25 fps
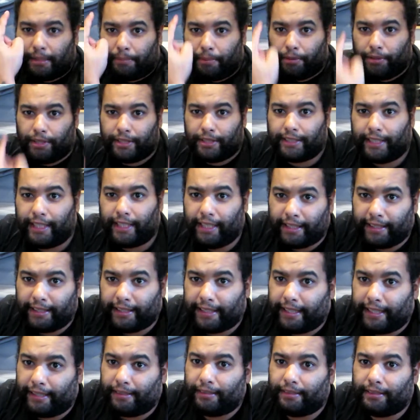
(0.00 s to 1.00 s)
up on the ceiling
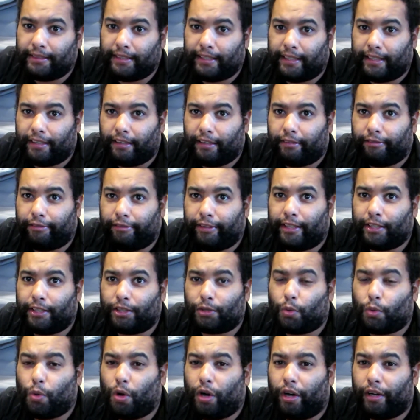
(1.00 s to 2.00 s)
now. I think it's
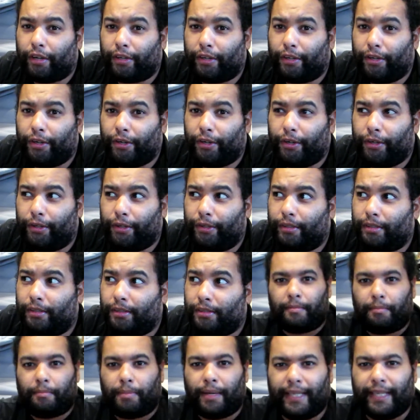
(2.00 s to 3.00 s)
quite a good
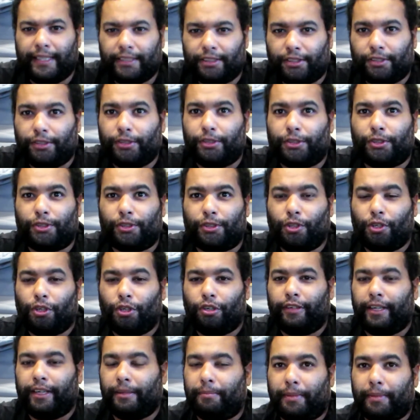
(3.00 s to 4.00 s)
place to
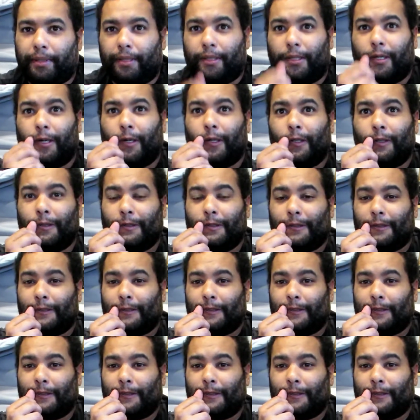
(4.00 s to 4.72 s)
store it, because